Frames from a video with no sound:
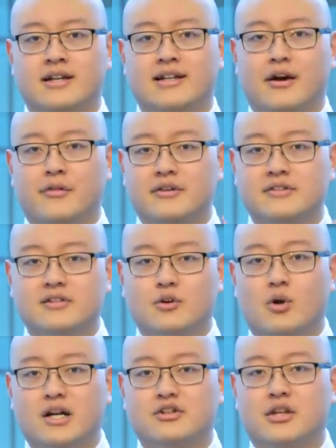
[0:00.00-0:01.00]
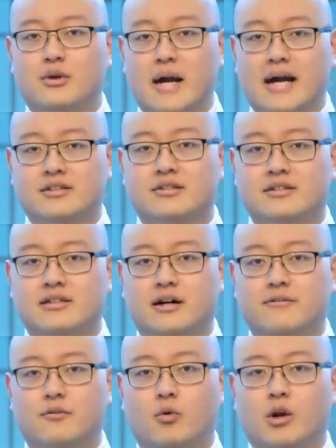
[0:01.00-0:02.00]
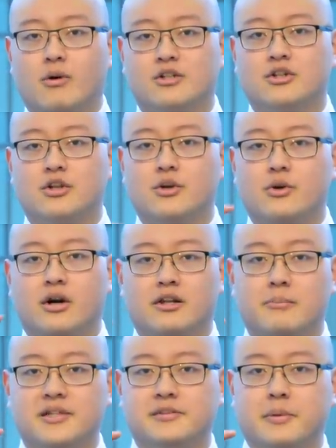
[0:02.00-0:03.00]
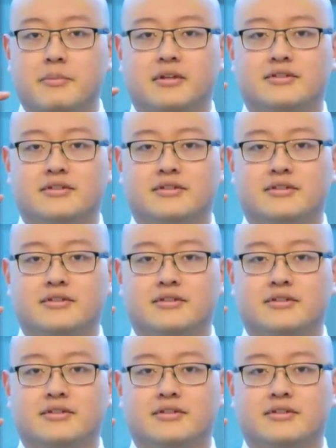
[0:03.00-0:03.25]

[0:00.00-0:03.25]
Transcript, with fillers: Now, this is a question that you ask yourself. What I want you to do on the piece of paper